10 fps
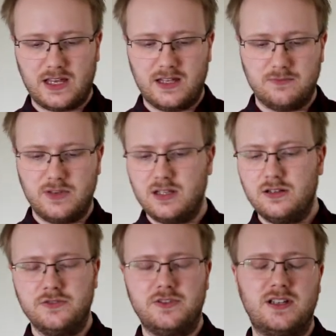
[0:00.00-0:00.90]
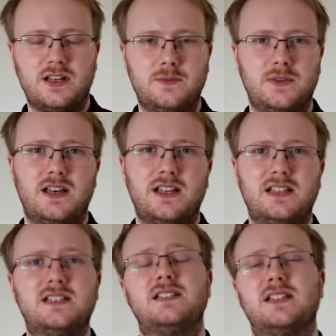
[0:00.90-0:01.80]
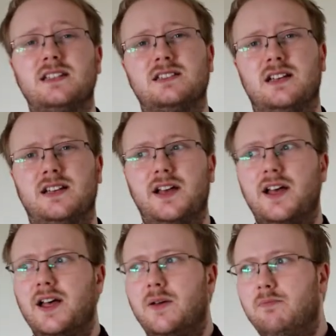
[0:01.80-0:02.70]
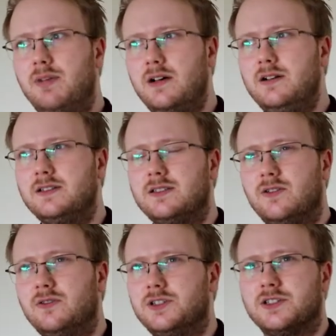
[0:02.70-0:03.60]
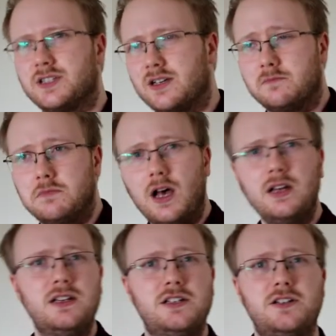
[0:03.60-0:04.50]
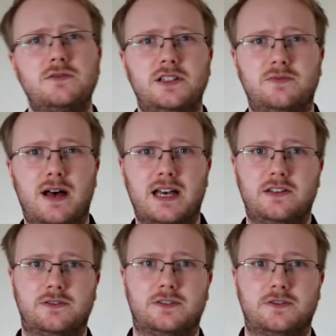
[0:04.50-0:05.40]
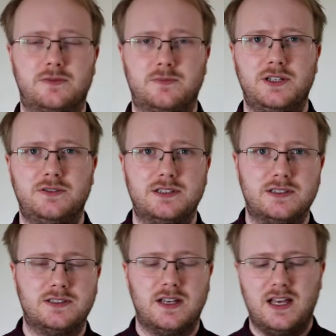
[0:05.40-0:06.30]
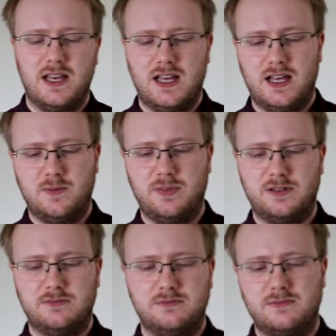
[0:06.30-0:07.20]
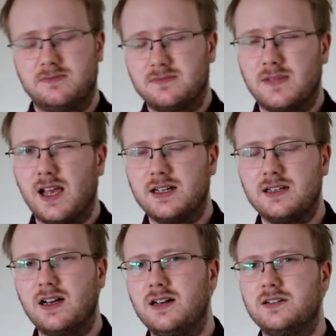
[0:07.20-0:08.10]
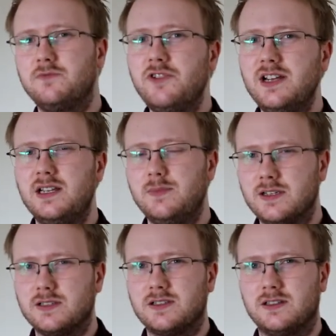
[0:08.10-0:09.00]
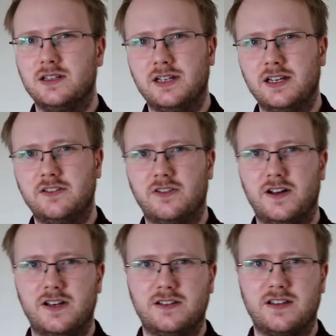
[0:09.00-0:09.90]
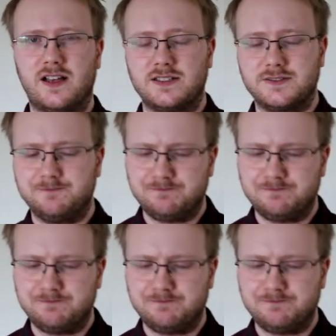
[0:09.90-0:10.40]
A lot of the time this is things like bugs or just unintuitive behaviour of computers, but it can't really be as solidly defined as that.